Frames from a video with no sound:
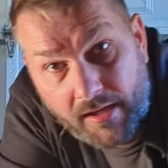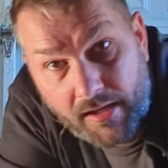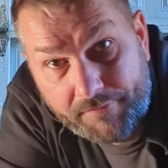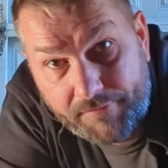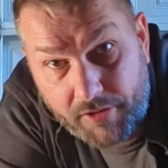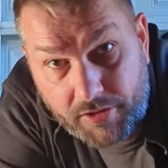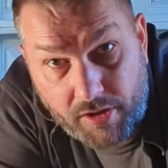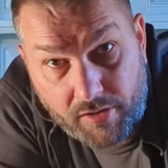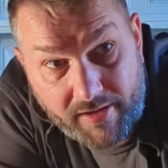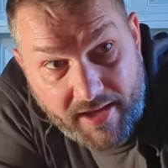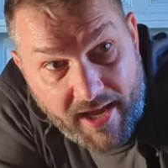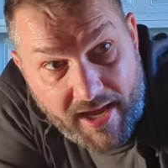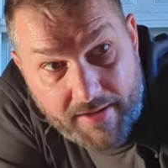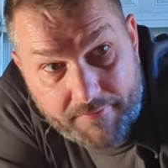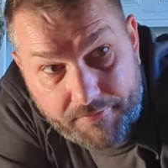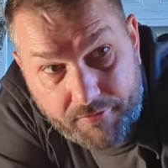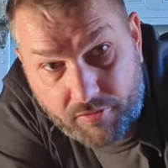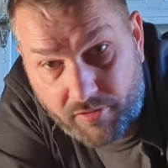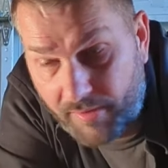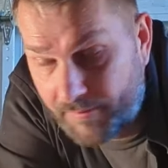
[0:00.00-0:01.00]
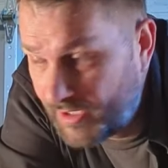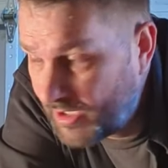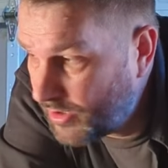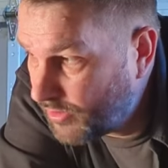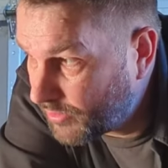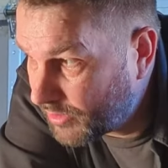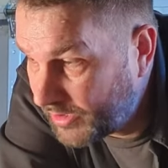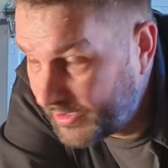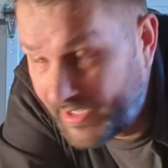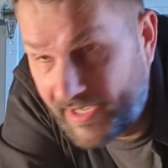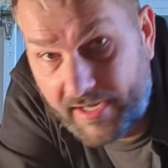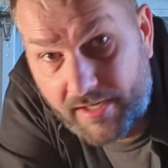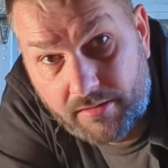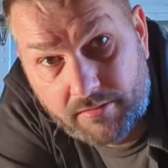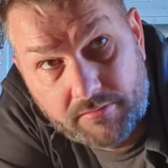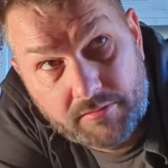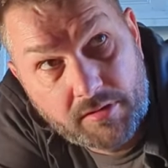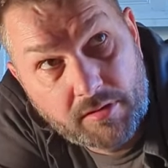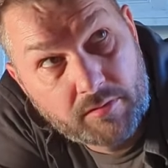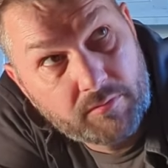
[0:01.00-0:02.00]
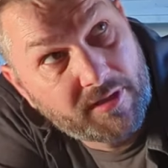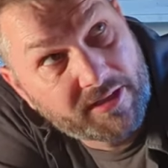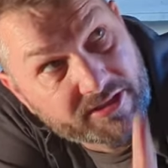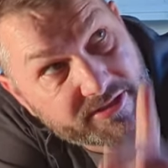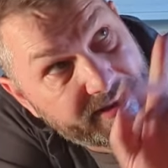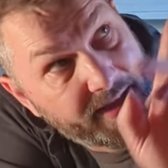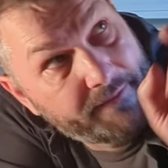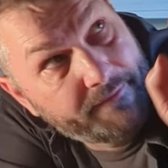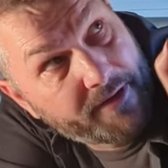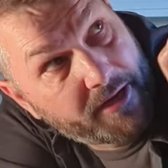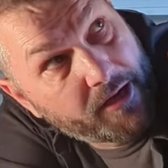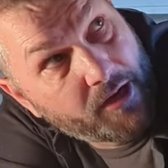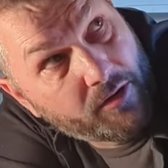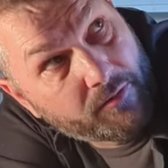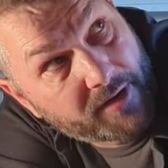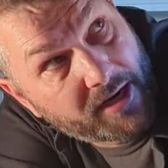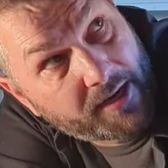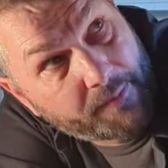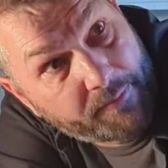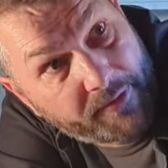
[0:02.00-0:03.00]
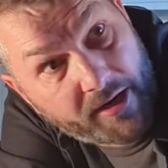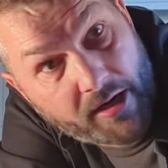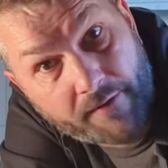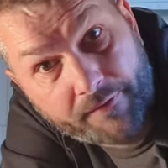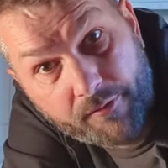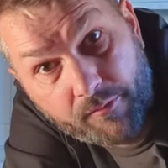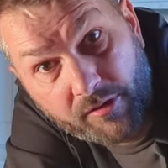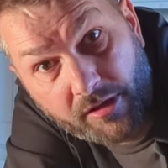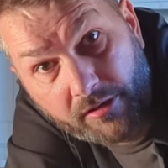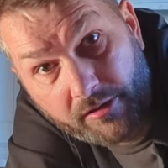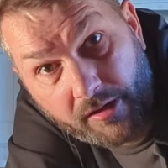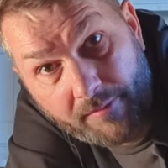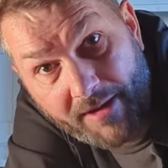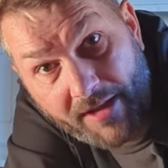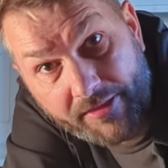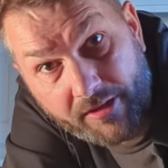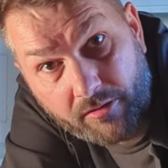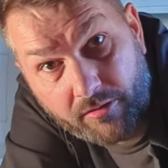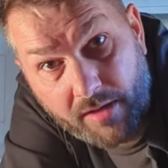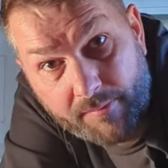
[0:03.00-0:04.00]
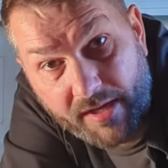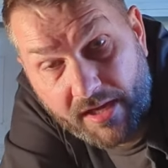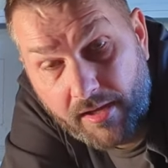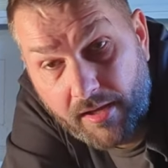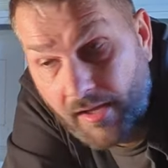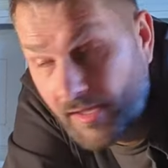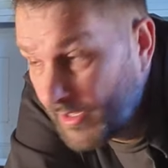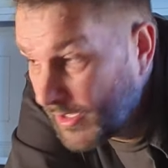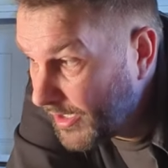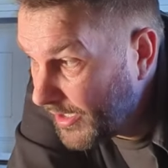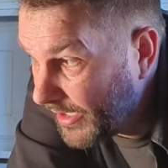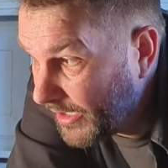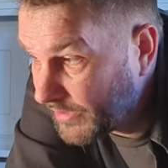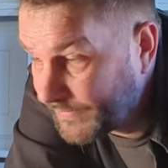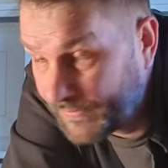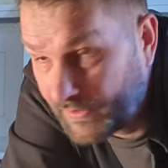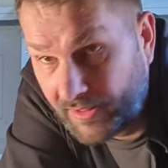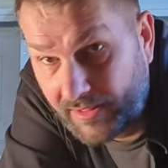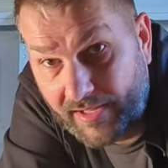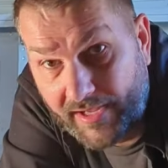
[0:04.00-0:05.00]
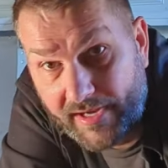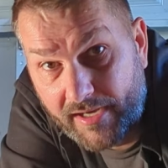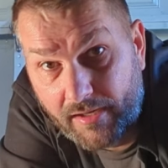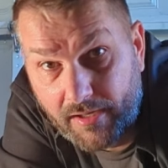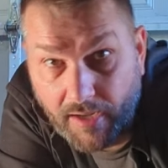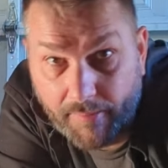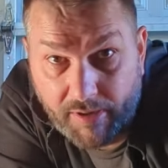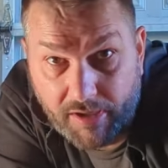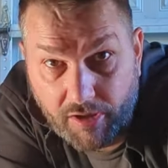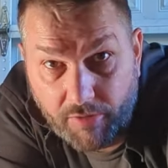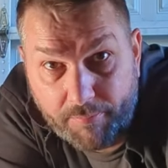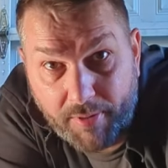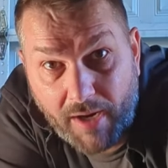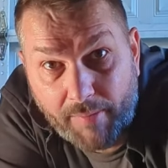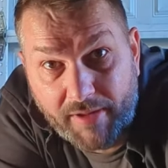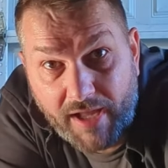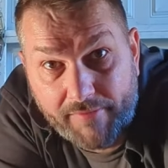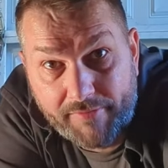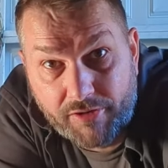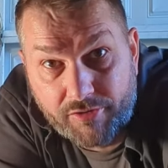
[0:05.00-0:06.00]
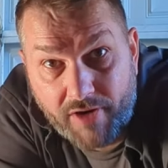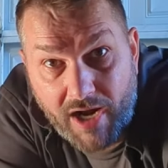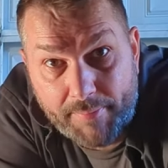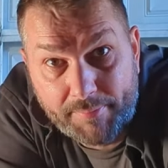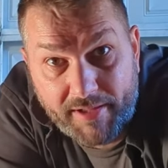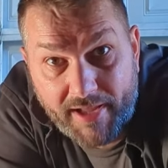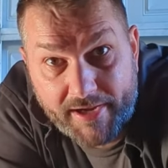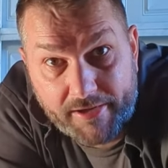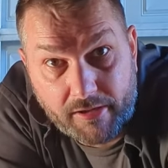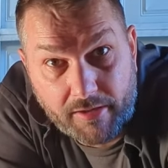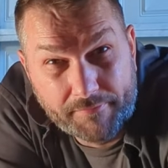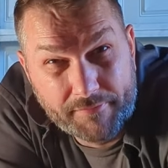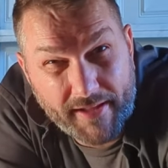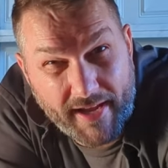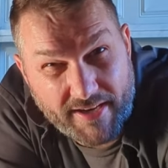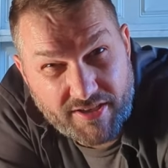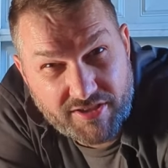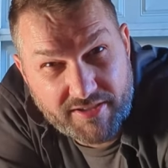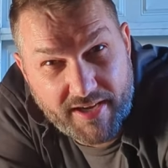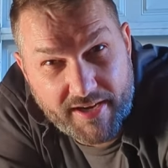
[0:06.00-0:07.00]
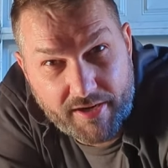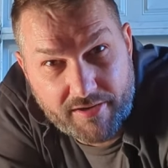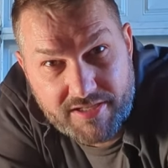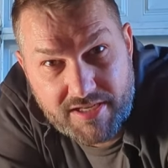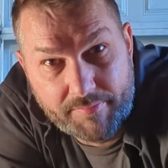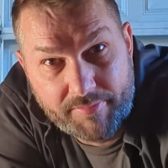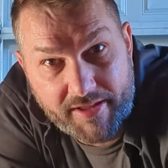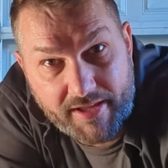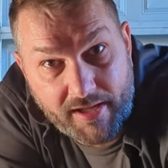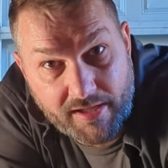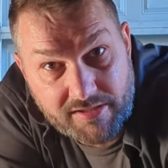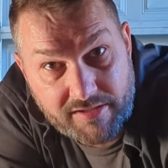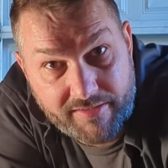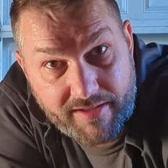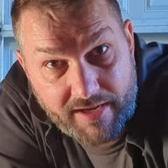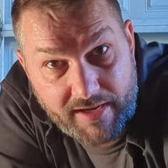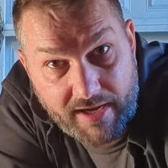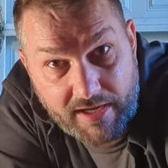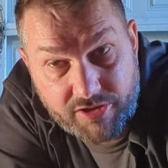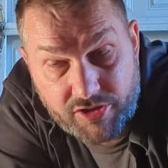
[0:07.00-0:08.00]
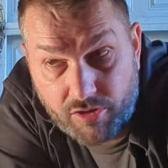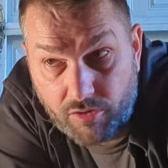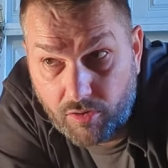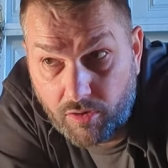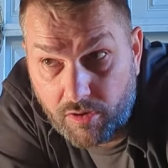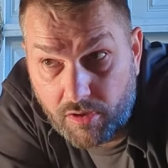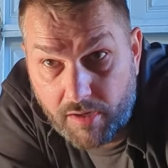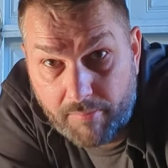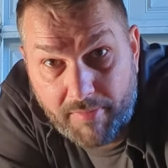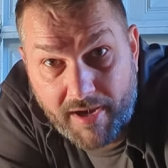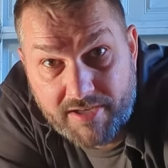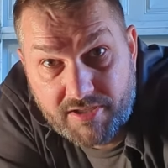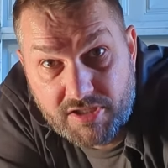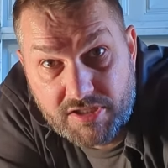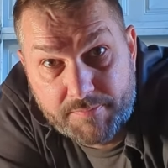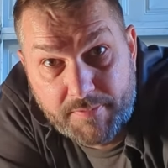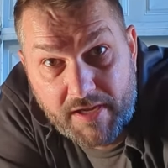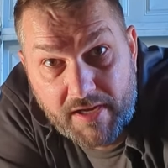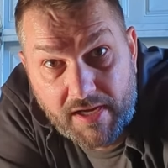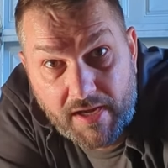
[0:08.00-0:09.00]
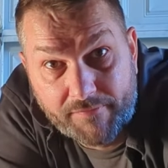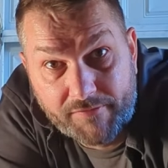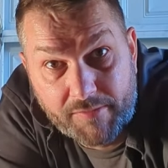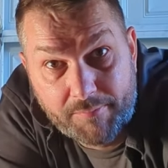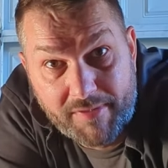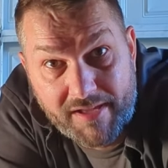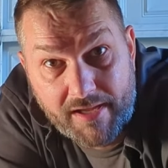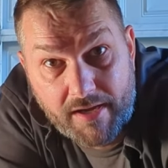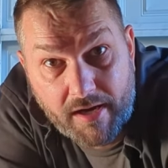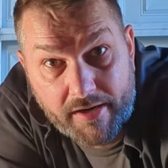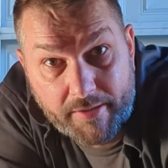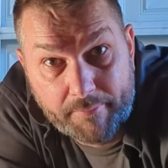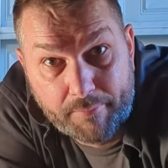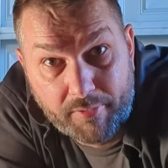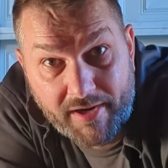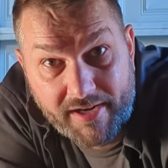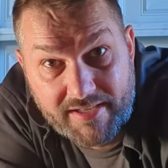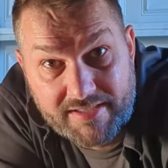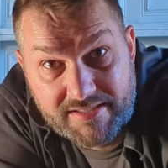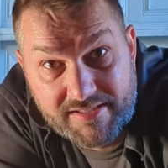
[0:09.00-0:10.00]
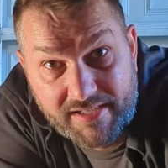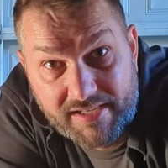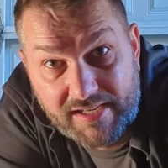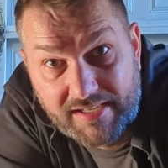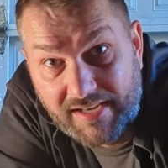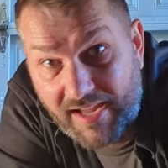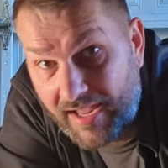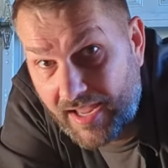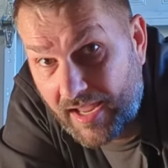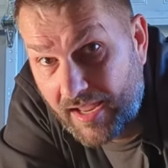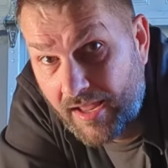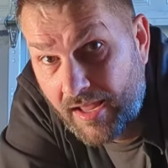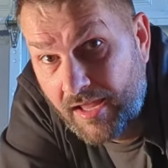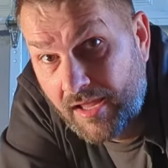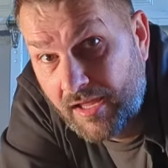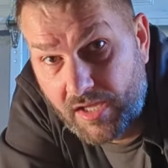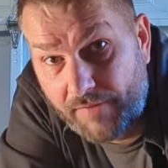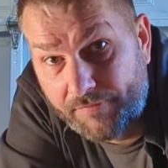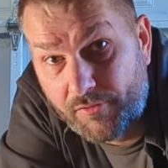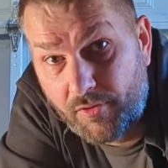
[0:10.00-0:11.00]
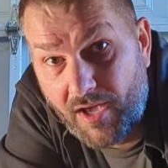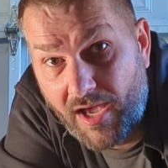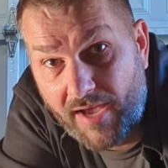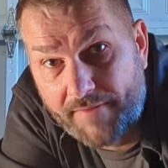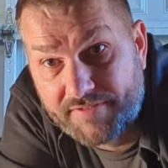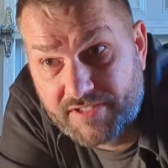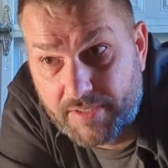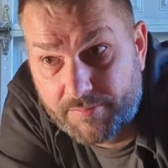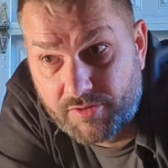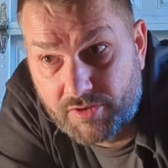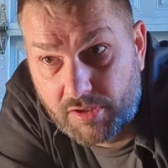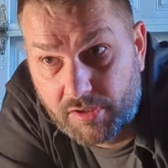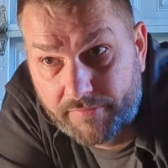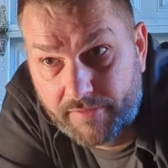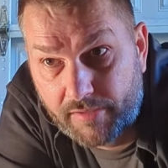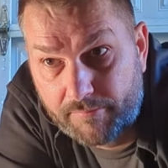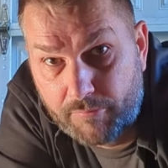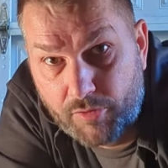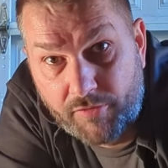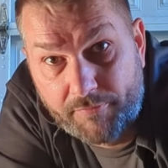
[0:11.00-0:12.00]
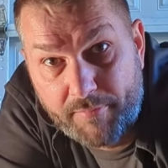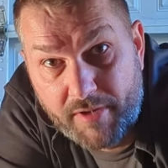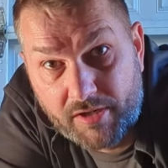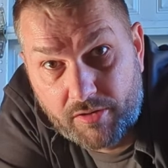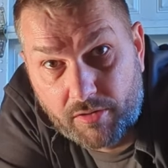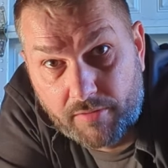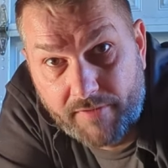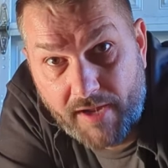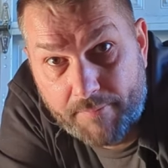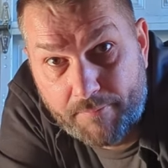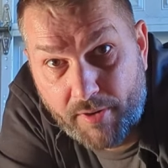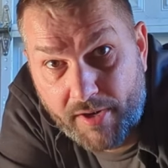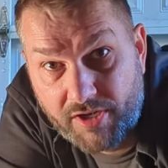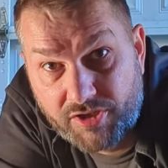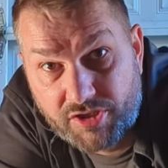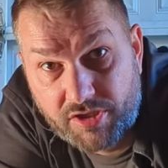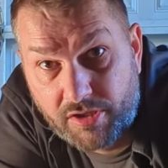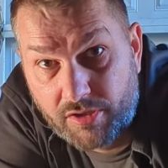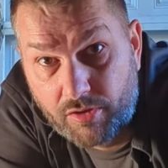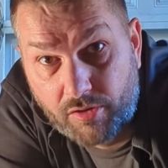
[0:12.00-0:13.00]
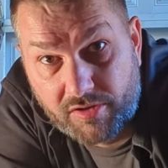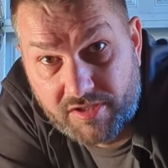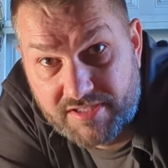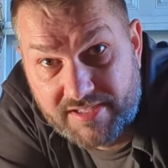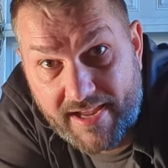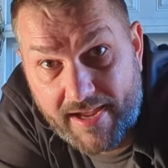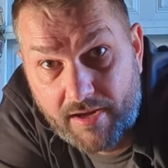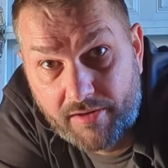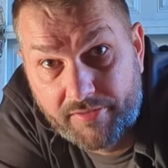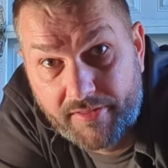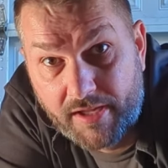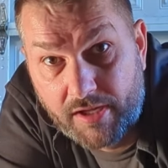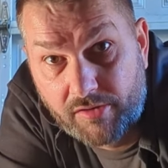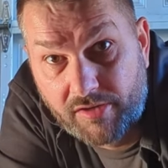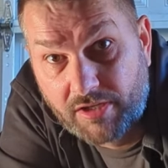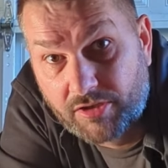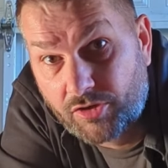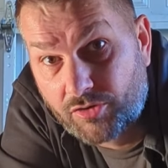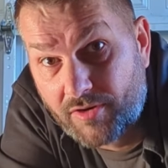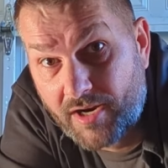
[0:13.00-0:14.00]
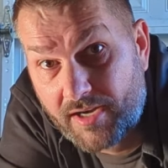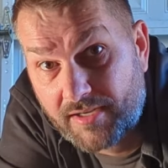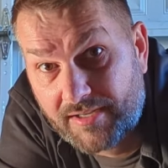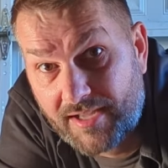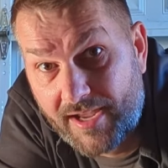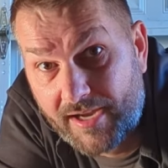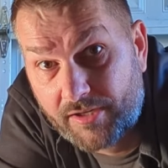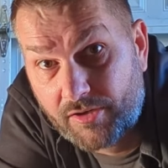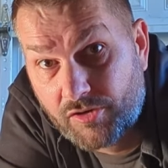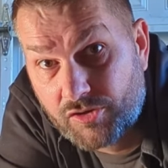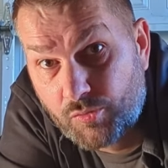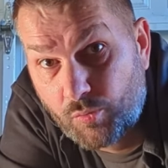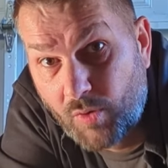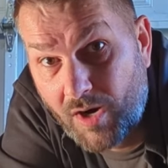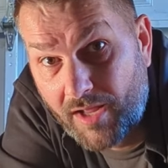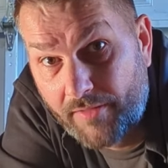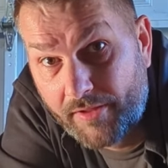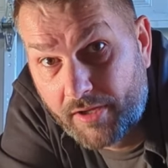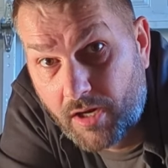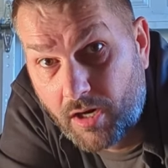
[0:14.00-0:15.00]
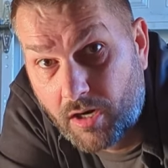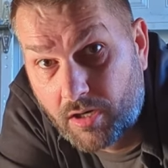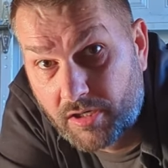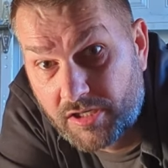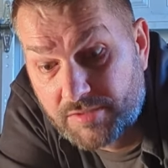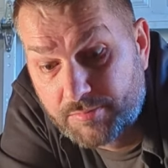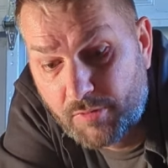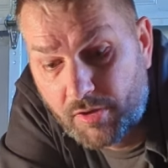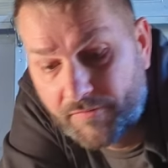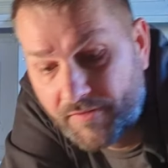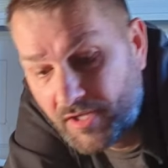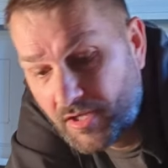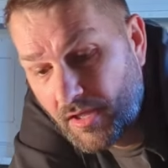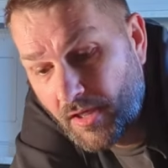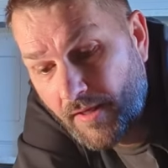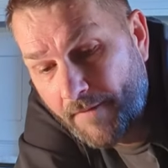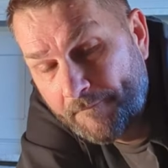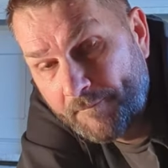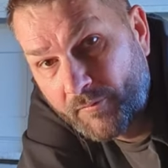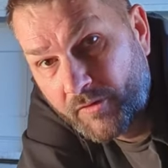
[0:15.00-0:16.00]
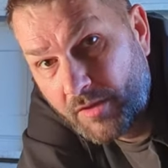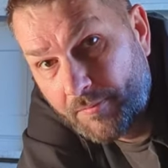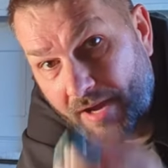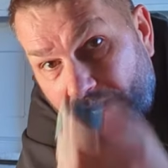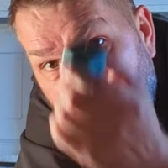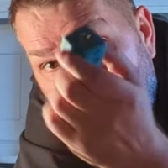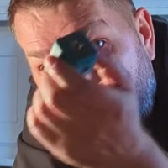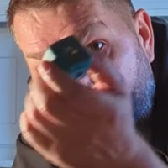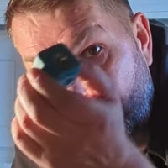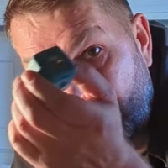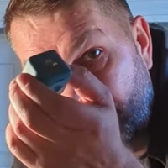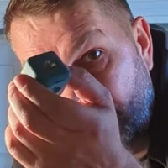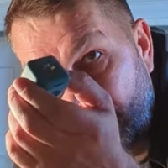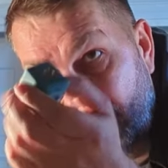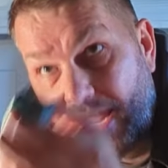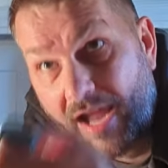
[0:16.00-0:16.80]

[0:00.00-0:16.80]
If you don't have cribbing or a light, well, watch that video right up there if you want to learn about the cribbing. As for the light, I mean, you probably have a drop light or a flashlight or something else of that nature, or it might just be enough to be on a bright, sunny day. If you have some sort of a movement or vibration or sound that you need to try and diagnose while the car is moving, you might need to get a